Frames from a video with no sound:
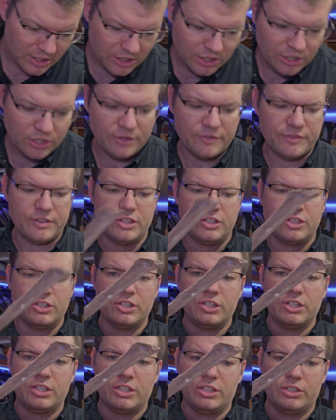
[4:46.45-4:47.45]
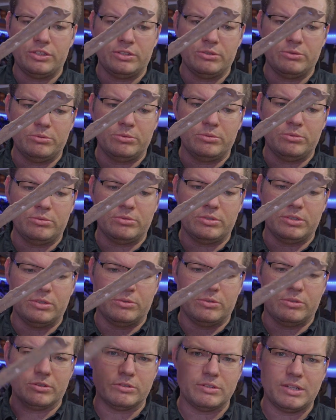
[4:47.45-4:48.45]
curved chisels
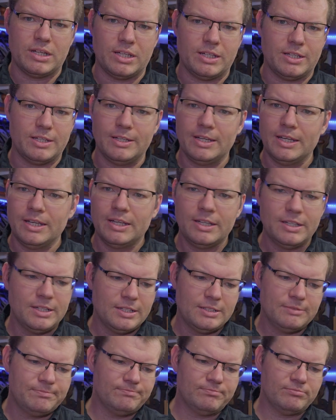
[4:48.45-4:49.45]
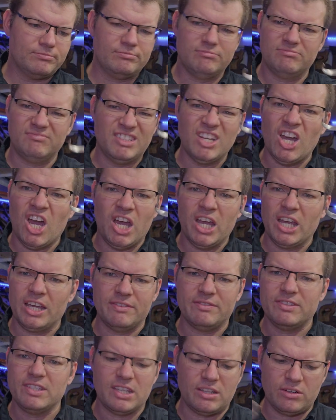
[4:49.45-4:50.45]
or
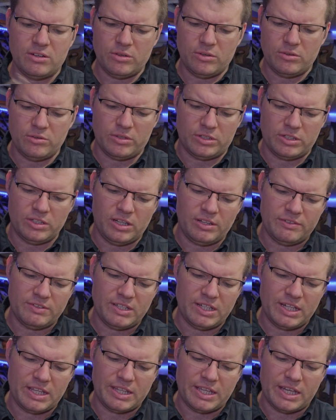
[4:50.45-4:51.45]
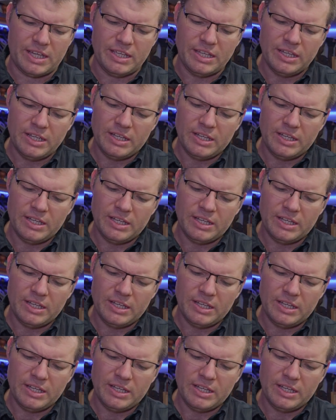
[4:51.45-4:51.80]
knives, crook knives, any of that,